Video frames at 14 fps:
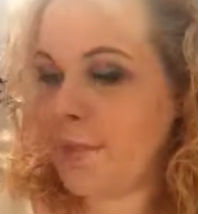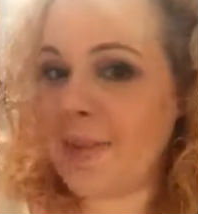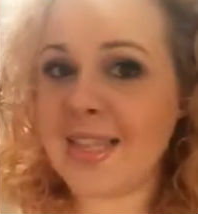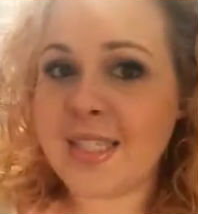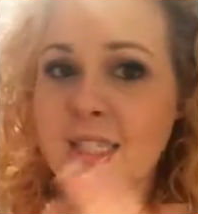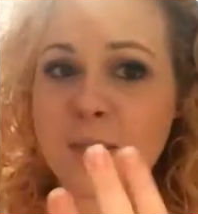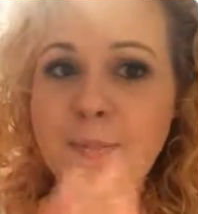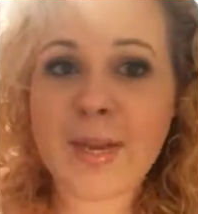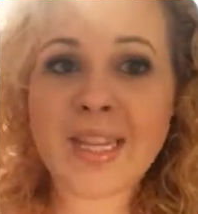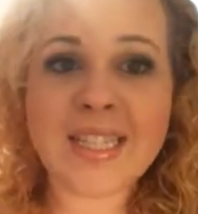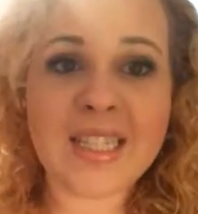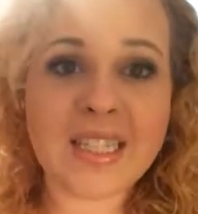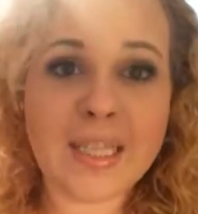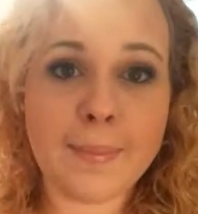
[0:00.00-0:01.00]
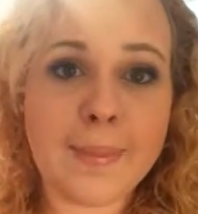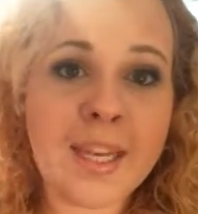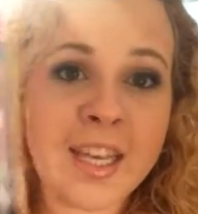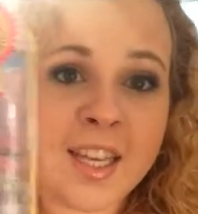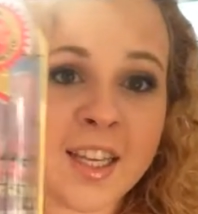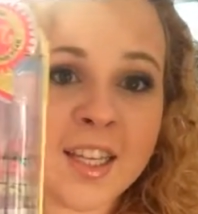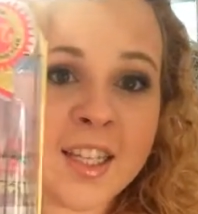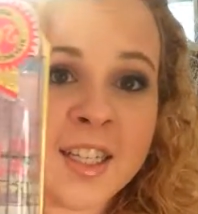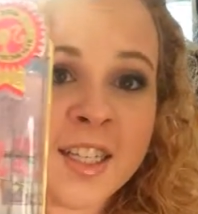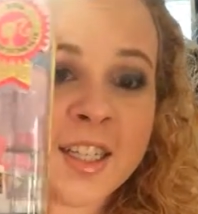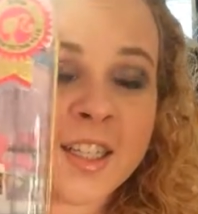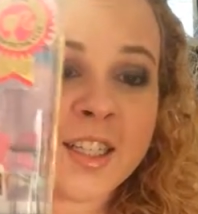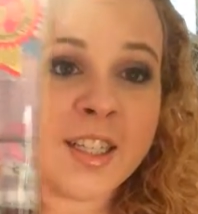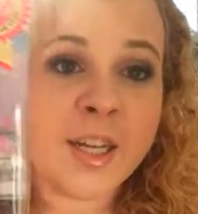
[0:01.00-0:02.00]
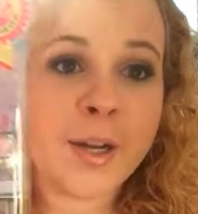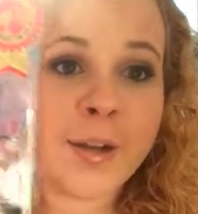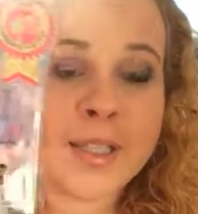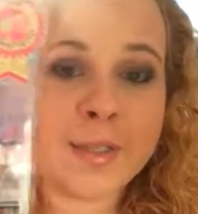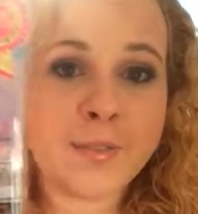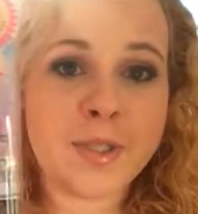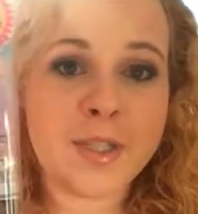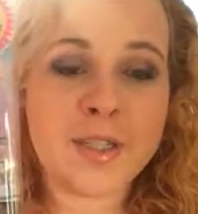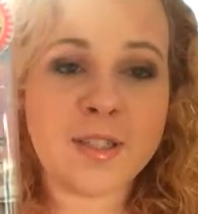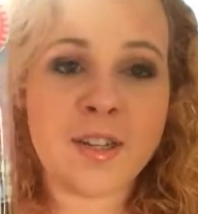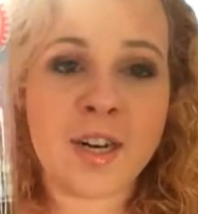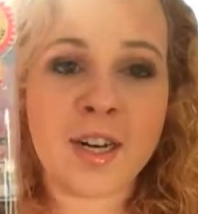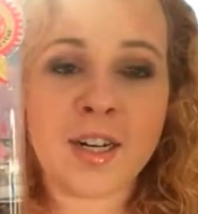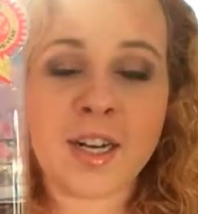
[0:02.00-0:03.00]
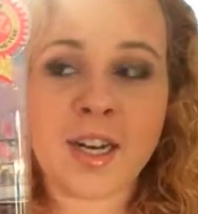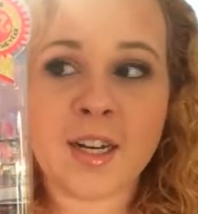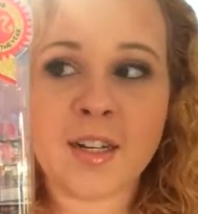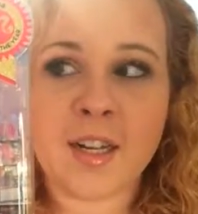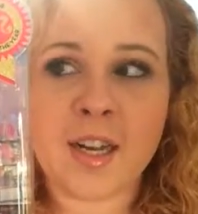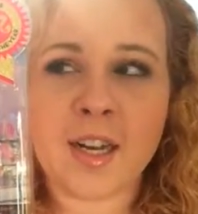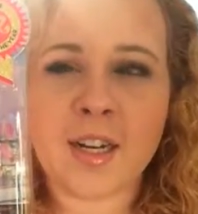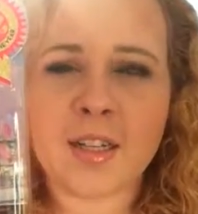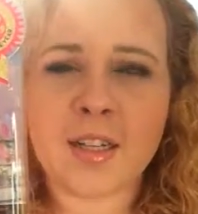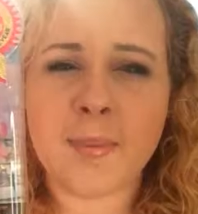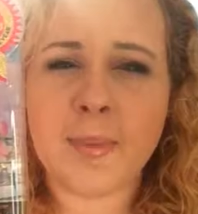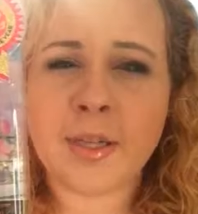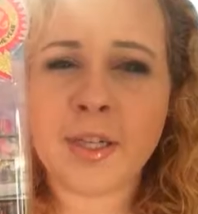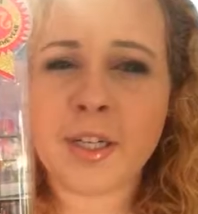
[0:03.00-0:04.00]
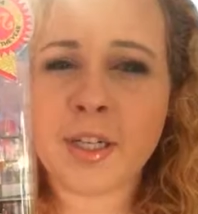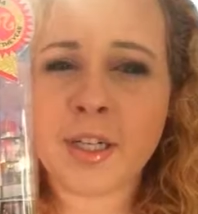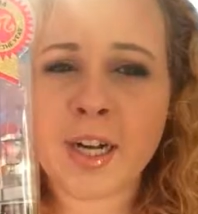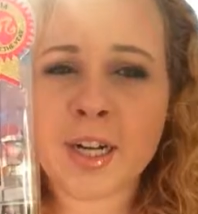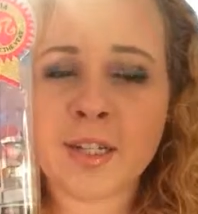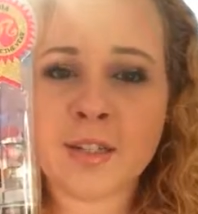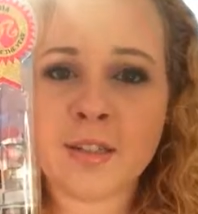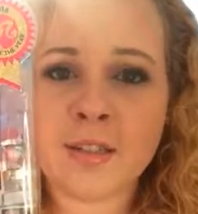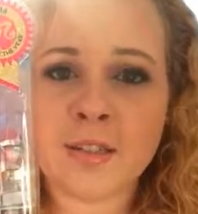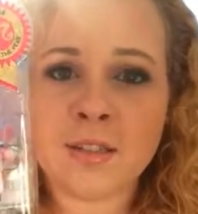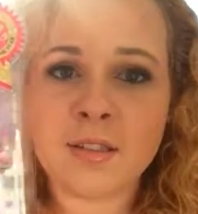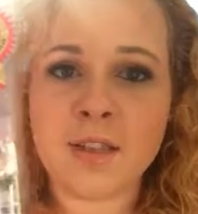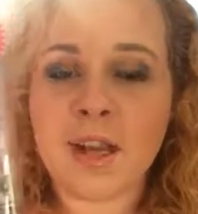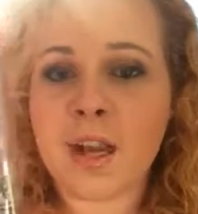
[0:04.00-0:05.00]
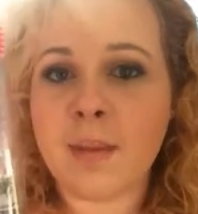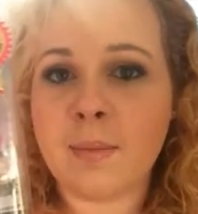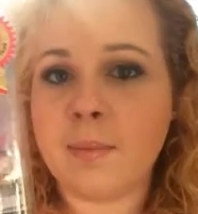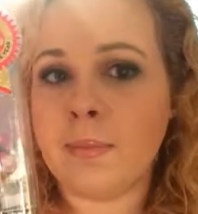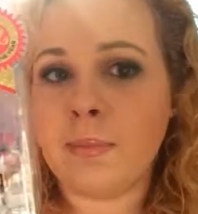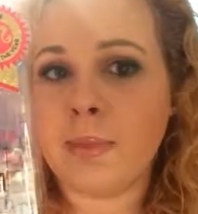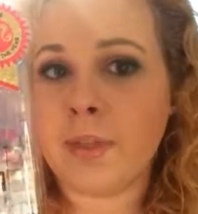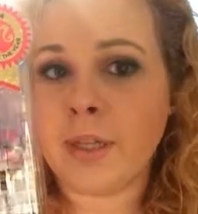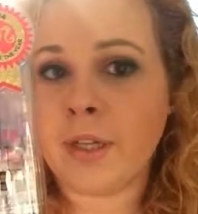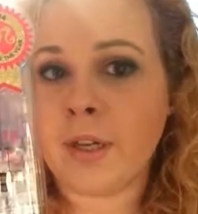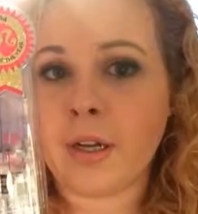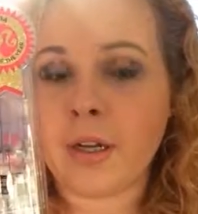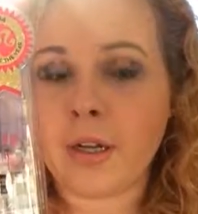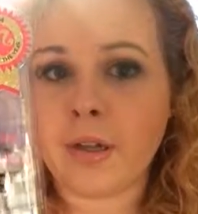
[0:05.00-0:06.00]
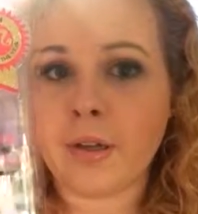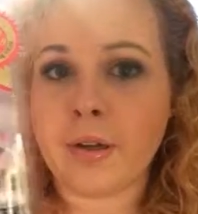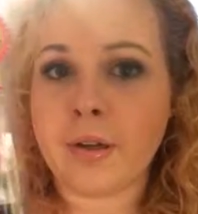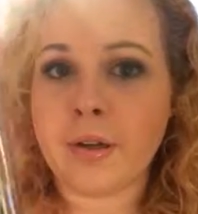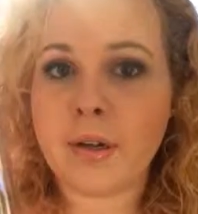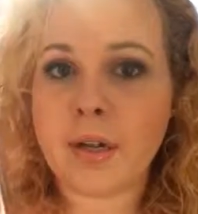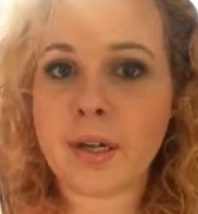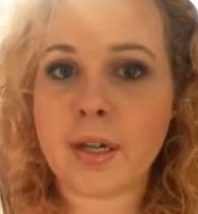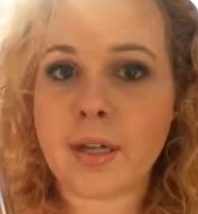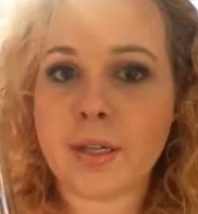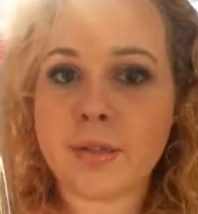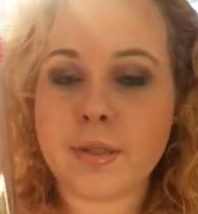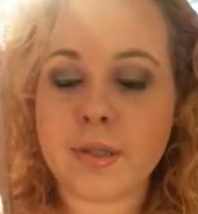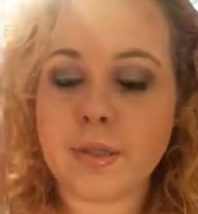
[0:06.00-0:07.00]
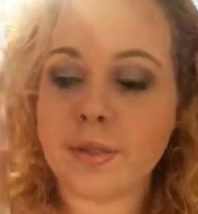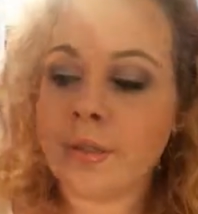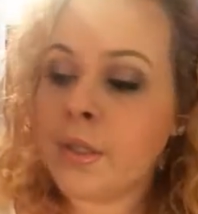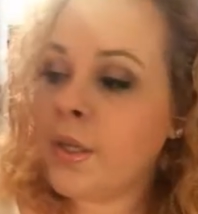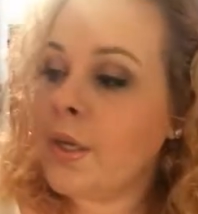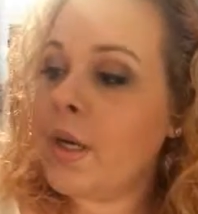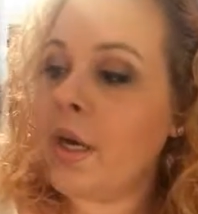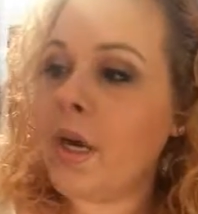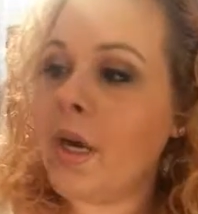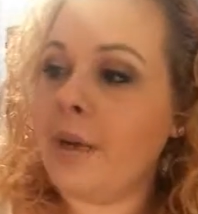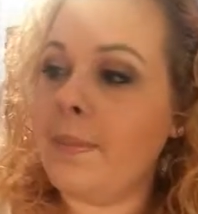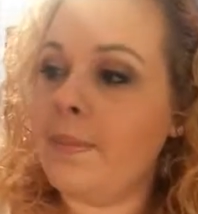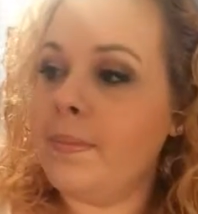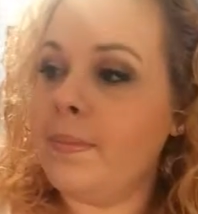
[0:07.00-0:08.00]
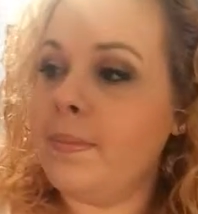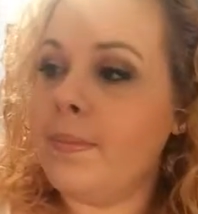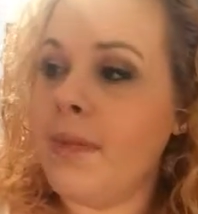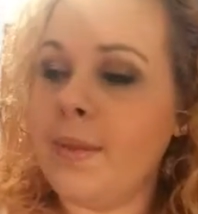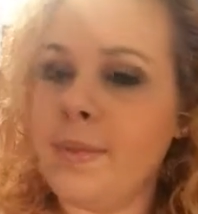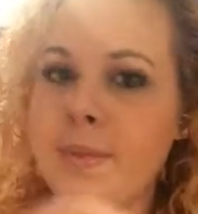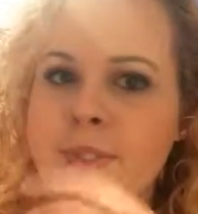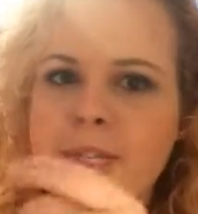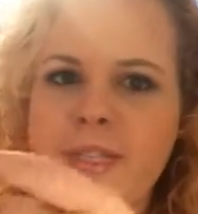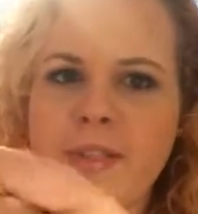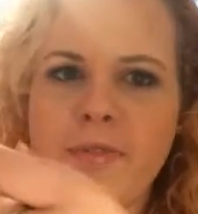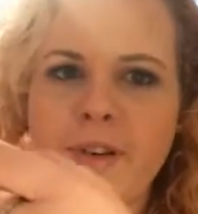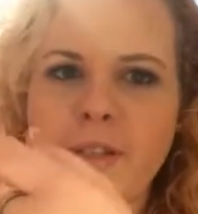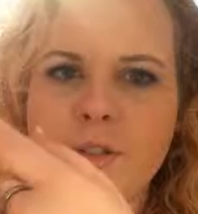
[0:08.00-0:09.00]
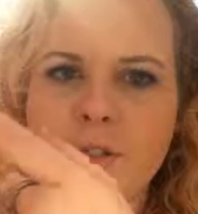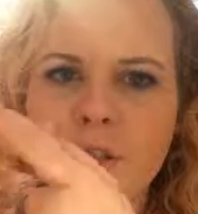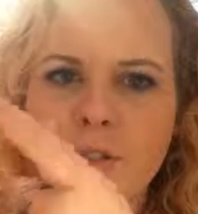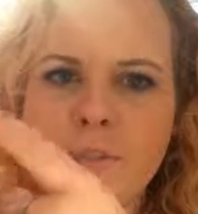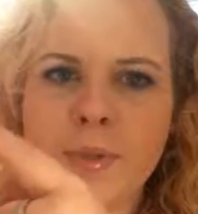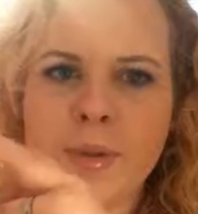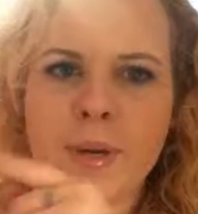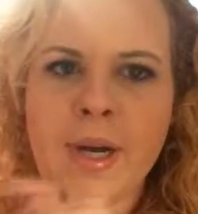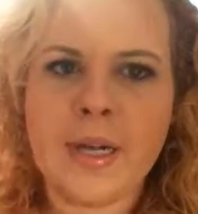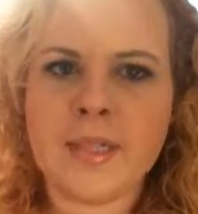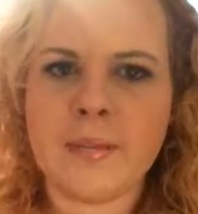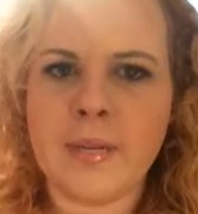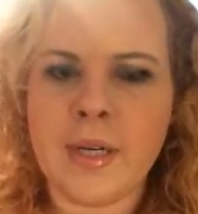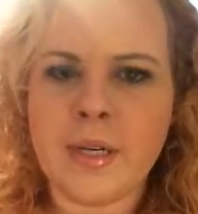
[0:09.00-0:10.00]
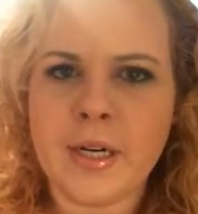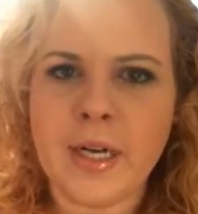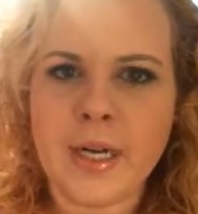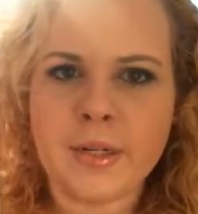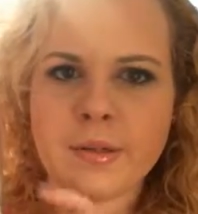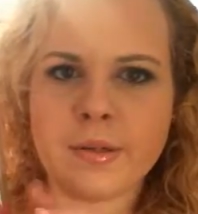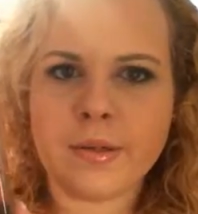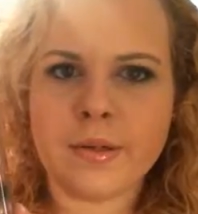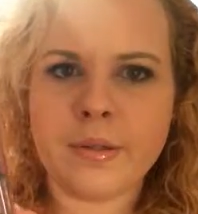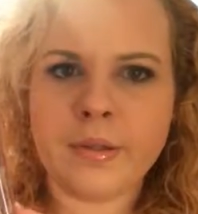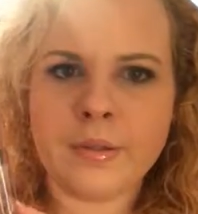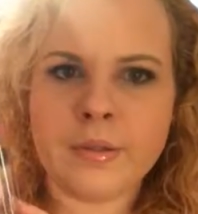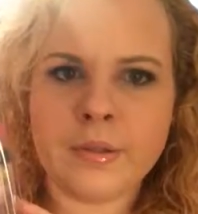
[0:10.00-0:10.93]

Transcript: I mean, this is basically me, you know, except she's not anatomically correct. I'm really not either, I guess, though. And besides the fact she has blue eyes and mine are hazel.